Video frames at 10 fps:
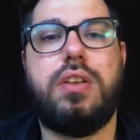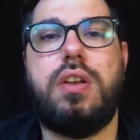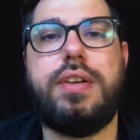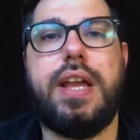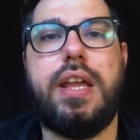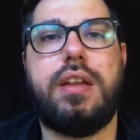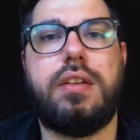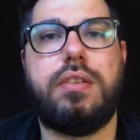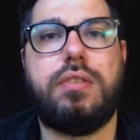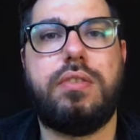Okay.
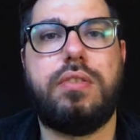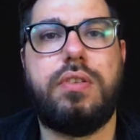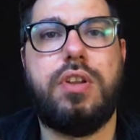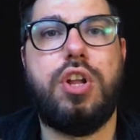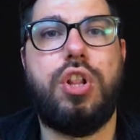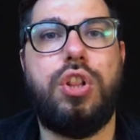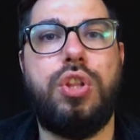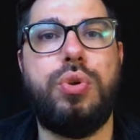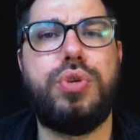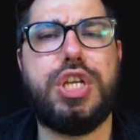
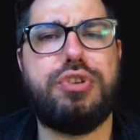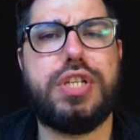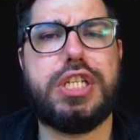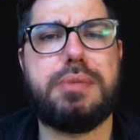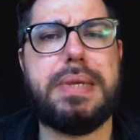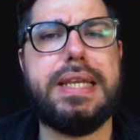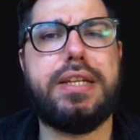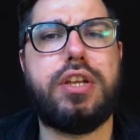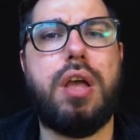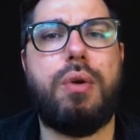Ludicrous
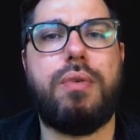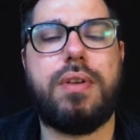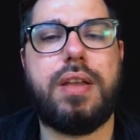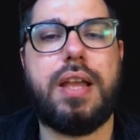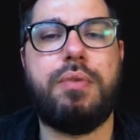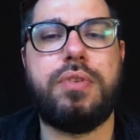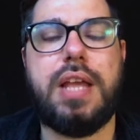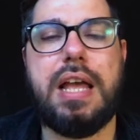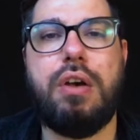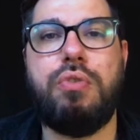speed go. I wonder
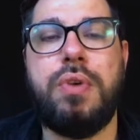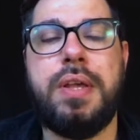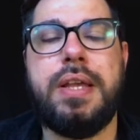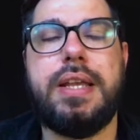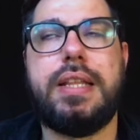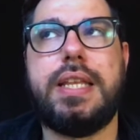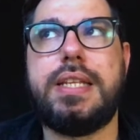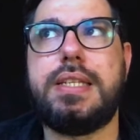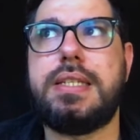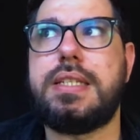how
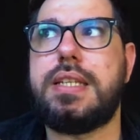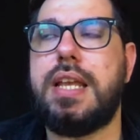this,